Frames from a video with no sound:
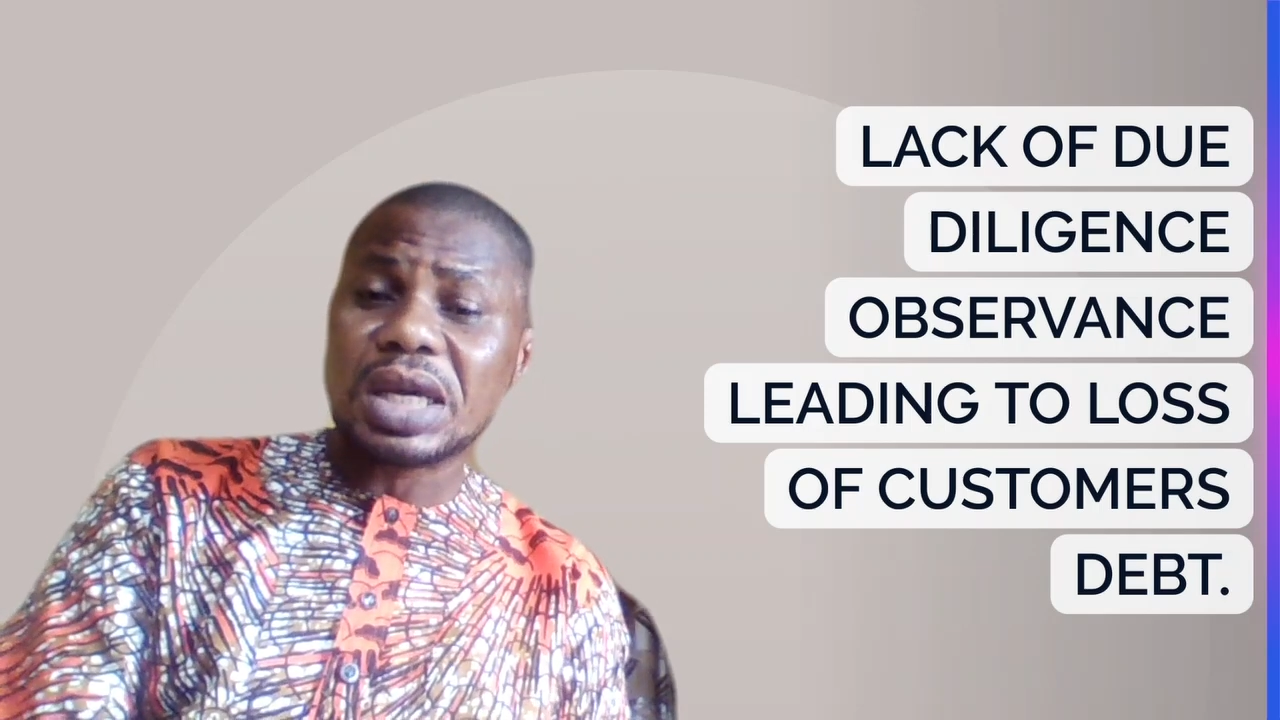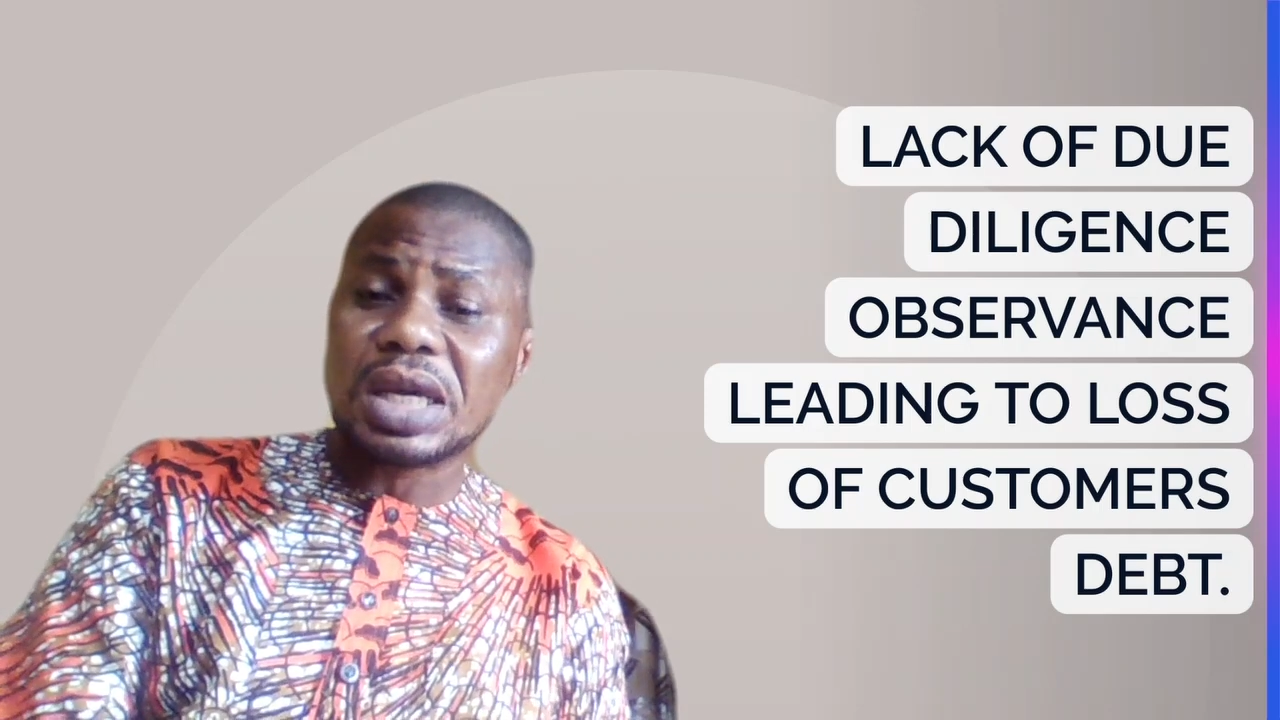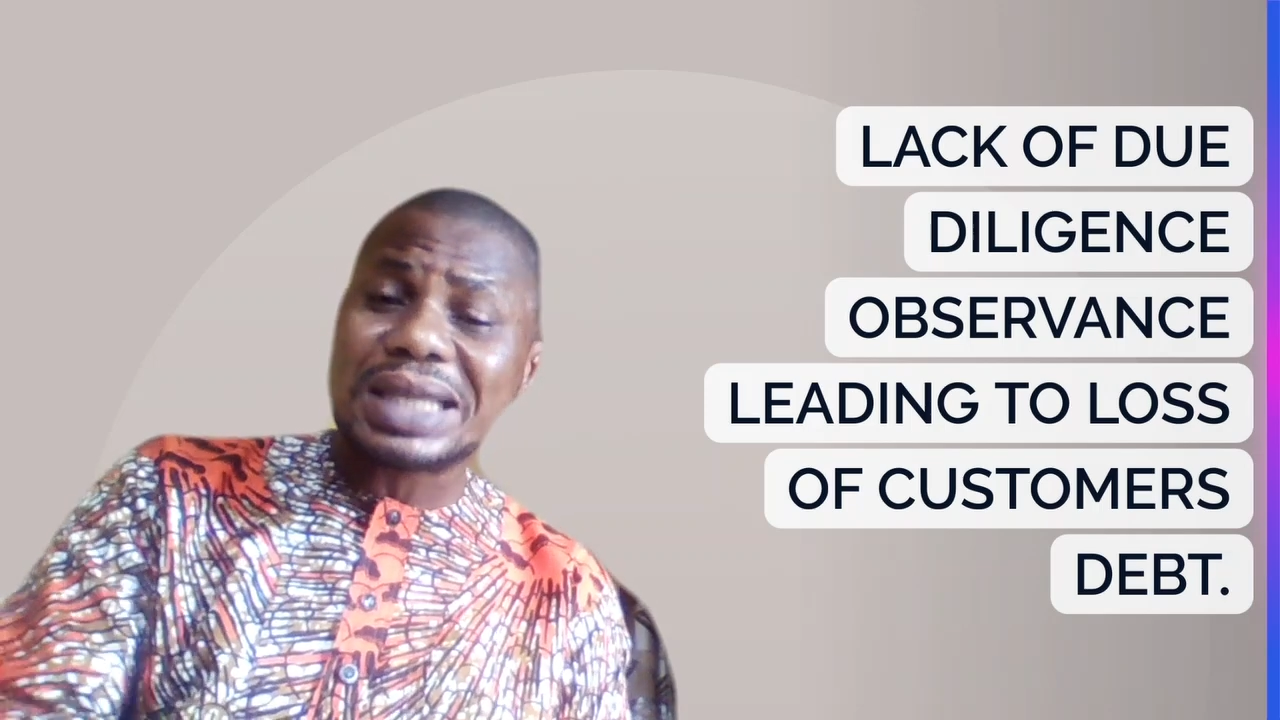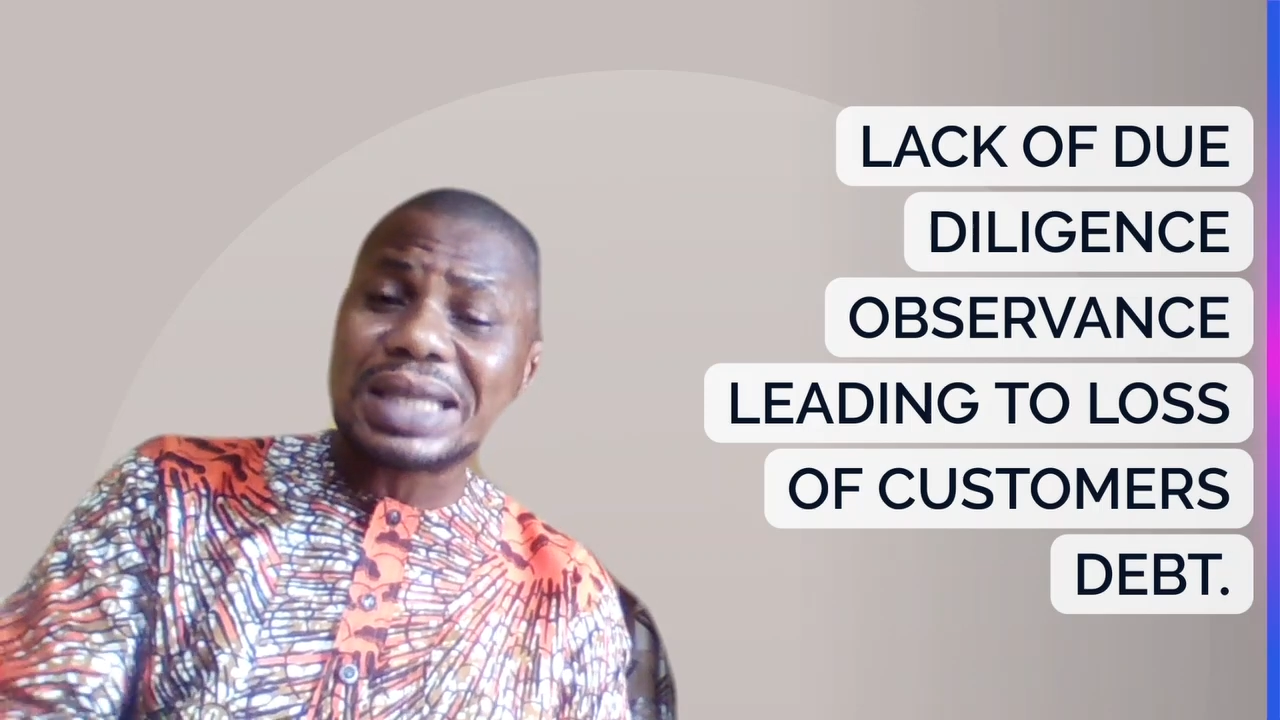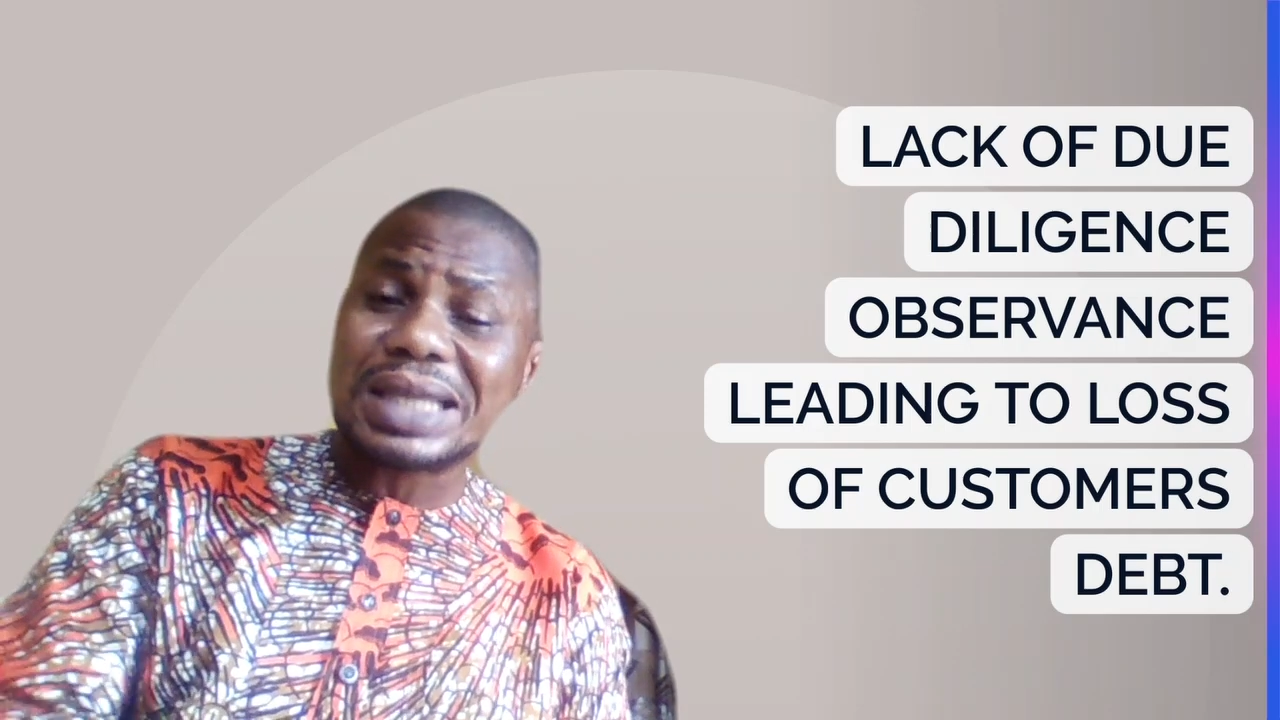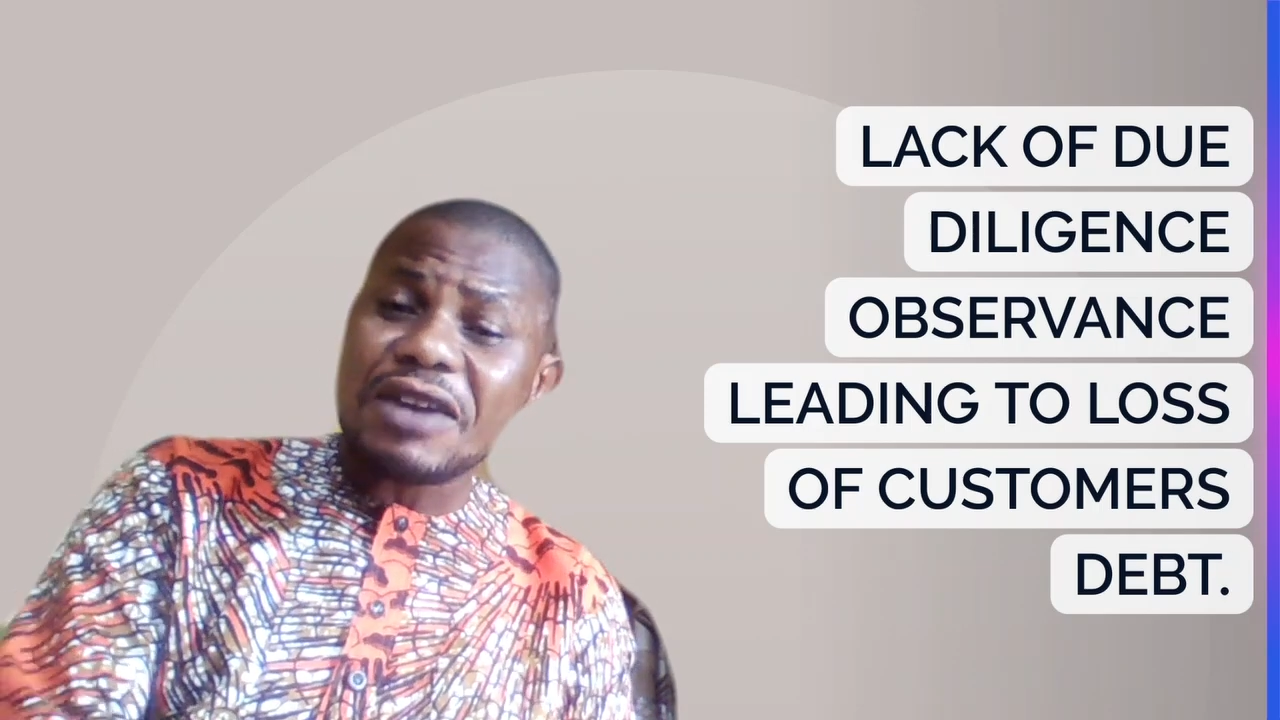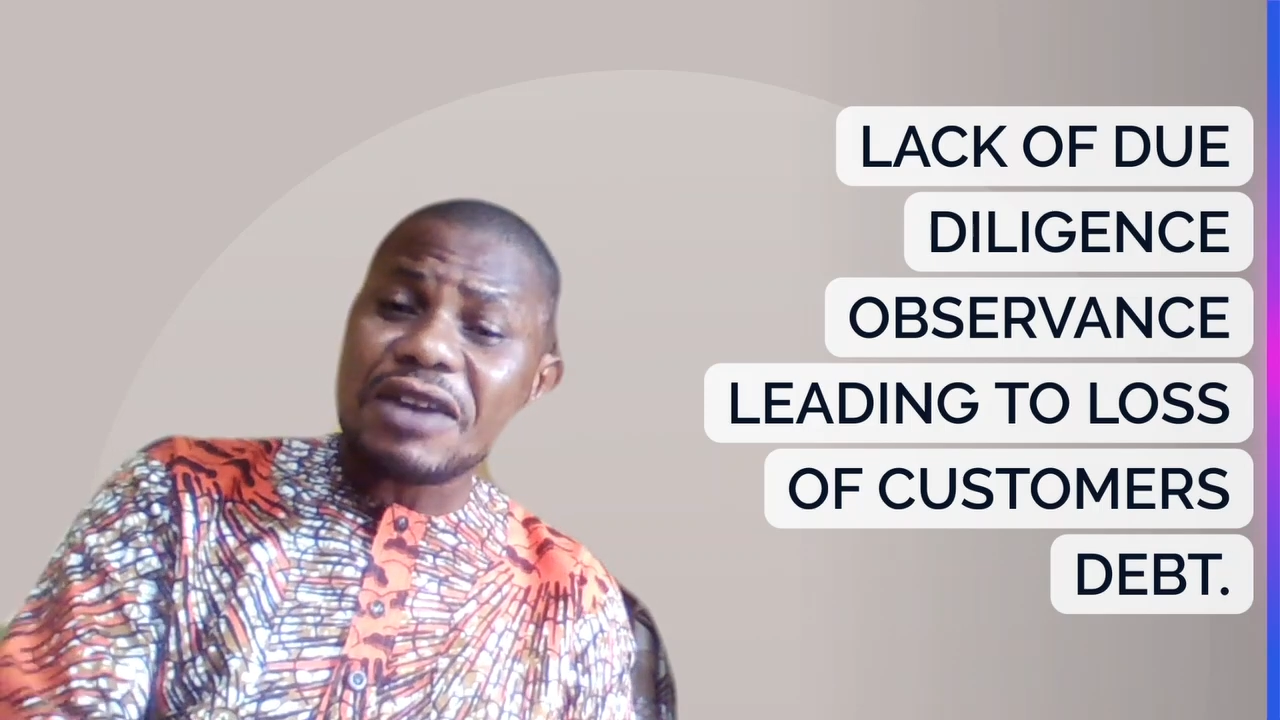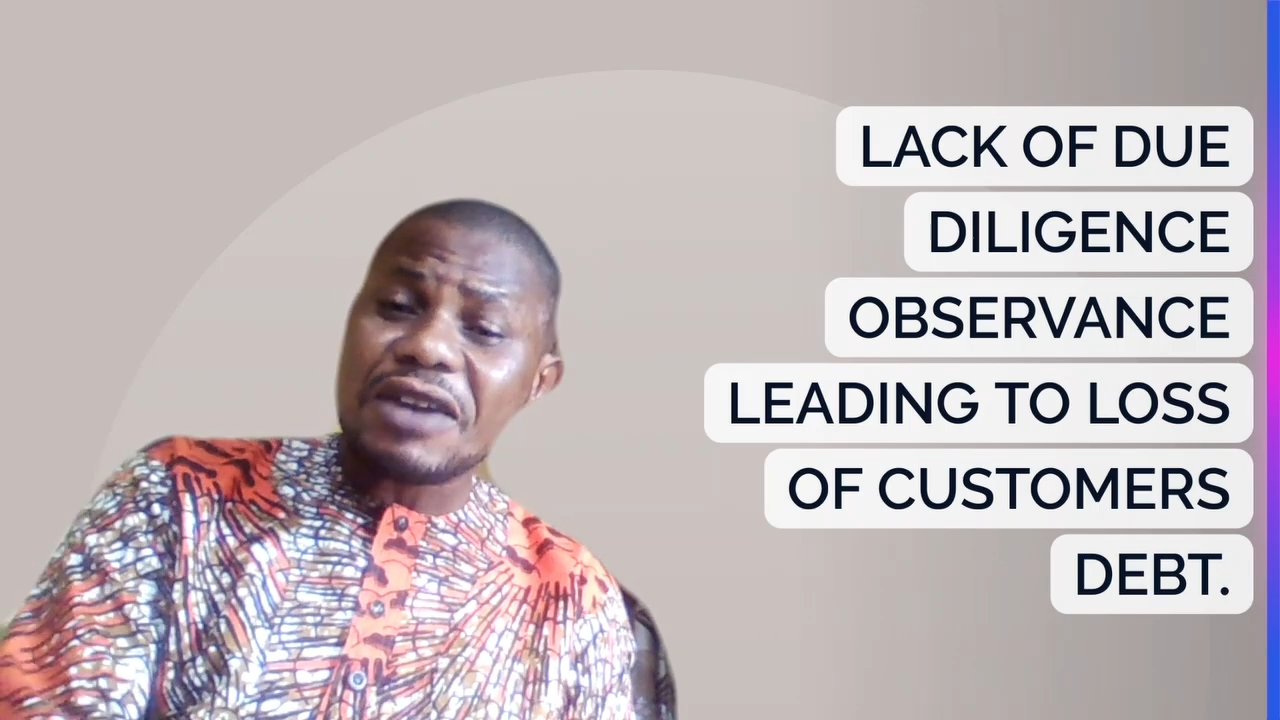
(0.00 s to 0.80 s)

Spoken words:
It is that